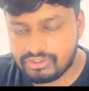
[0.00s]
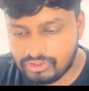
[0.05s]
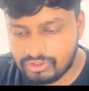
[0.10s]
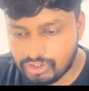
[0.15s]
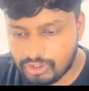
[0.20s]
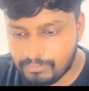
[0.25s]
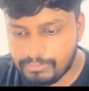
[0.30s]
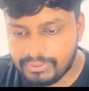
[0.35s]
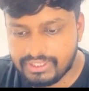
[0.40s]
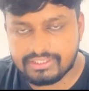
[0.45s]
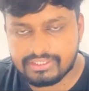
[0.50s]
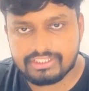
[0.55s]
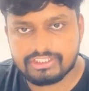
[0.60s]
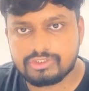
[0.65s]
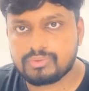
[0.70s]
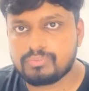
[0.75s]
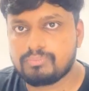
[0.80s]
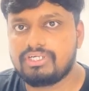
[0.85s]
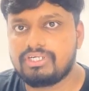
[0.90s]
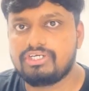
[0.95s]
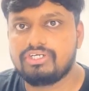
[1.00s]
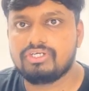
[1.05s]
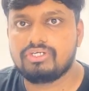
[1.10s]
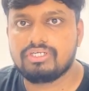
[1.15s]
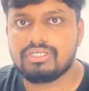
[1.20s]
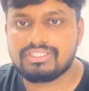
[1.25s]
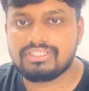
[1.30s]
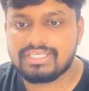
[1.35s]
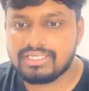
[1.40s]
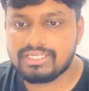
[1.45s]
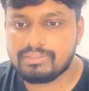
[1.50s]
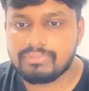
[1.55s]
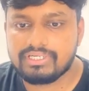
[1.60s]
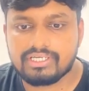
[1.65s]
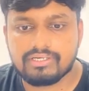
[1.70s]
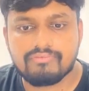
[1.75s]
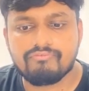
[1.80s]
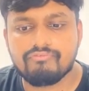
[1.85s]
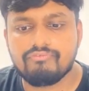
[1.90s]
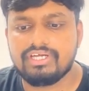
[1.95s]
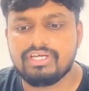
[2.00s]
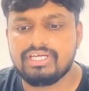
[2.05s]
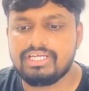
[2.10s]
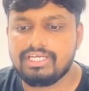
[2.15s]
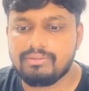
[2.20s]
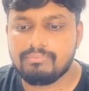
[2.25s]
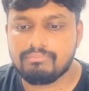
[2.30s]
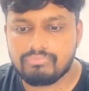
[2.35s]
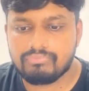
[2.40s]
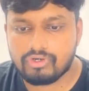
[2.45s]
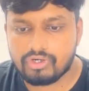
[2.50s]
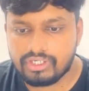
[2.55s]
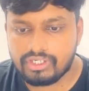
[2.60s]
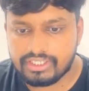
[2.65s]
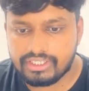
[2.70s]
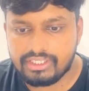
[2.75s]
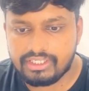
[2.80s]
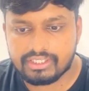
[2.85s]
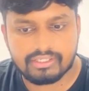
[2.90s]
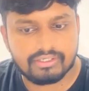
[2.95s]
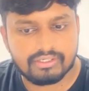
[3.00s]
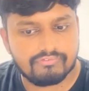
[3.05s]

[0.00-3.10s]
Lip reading: topic, this particular thing become very important